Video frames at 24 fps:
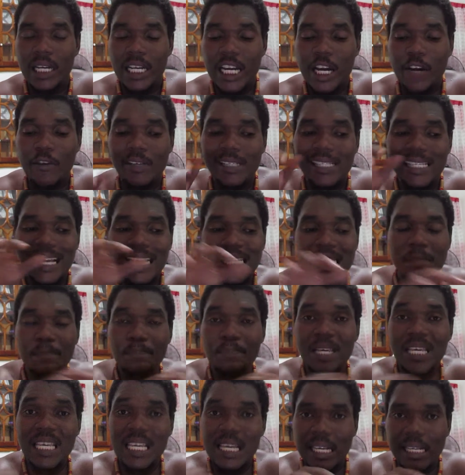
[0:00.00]
There is a
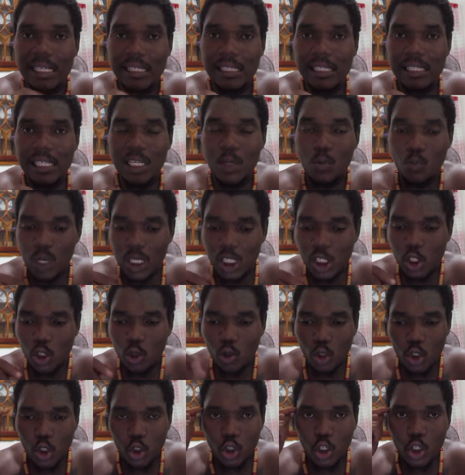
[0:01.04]
space in which
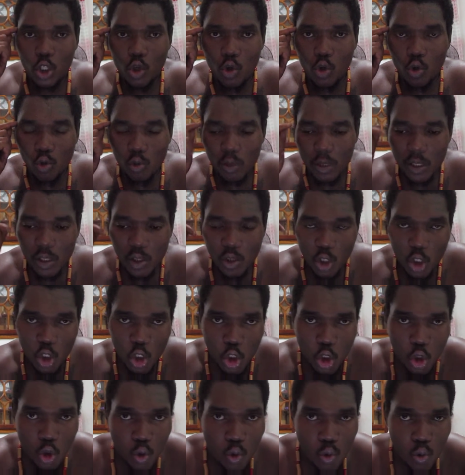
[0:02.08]
you should use to
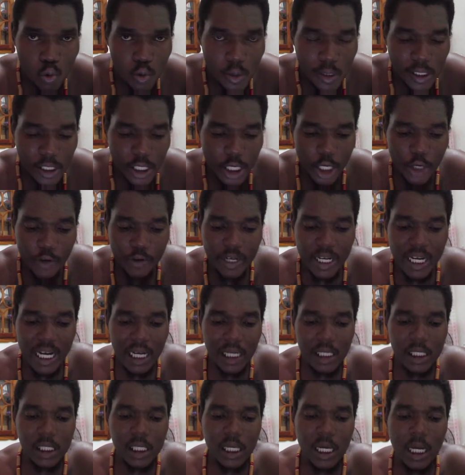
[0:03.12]
choose your
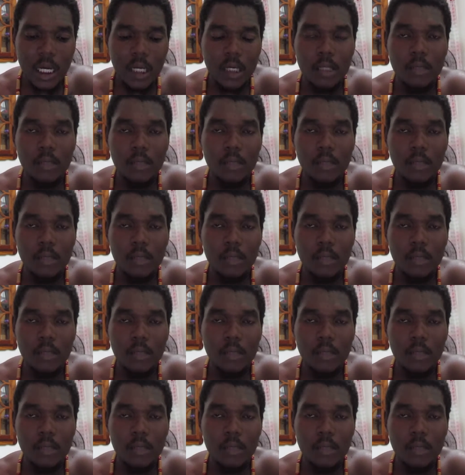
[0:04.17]
reaction.